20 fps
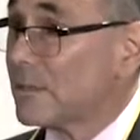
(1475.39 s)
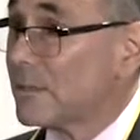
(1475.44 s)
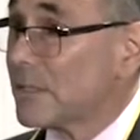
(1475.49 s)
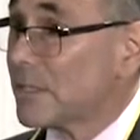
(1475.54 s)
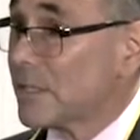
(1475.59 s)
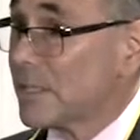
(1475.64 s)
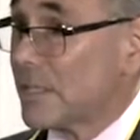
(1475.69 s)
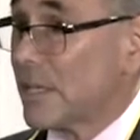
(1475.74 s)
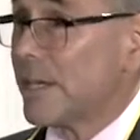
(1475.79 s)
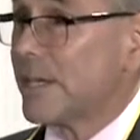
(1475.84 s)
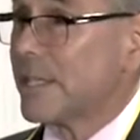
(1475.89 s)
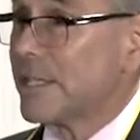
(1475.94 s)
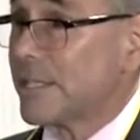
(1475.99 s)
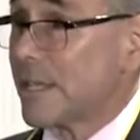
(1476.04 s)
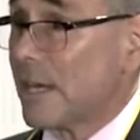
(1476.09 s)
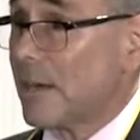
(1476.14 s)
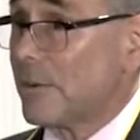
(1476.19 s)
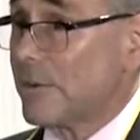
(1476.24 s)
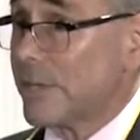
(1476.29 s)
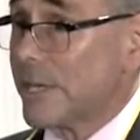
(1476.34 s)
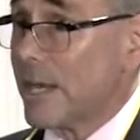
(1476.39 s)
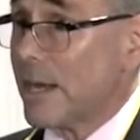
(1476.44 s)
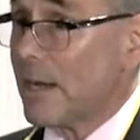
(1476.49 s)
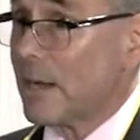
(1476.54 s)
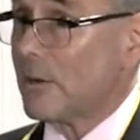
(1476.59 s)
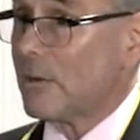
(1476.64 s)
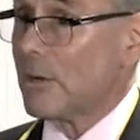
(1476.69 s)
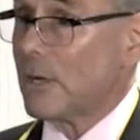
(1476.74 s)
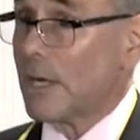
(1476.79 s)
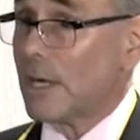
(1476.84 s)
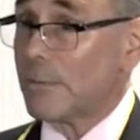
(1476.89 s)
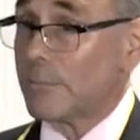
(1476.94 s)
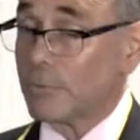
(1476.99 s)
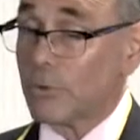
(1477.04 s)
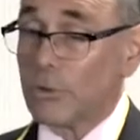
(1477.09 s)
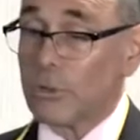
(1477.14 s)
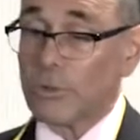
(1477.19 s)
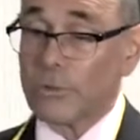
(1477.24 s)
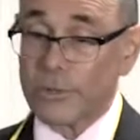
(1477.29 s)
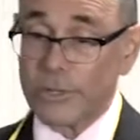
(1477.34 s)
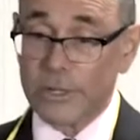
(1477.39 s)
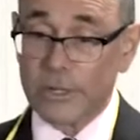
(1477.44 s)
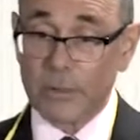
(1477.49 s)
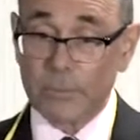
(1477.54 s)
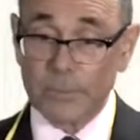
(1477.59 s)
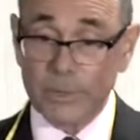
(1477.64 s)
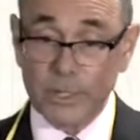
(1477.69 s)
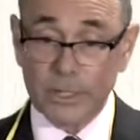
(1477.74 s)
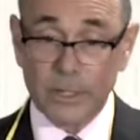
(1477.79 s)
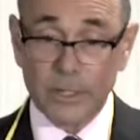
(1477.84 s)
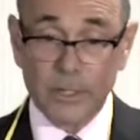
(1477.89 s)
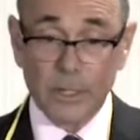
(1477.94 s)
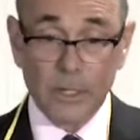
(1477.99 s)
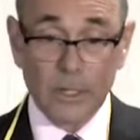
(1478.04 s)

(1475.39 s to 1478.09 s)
studies out now on prolotherapy,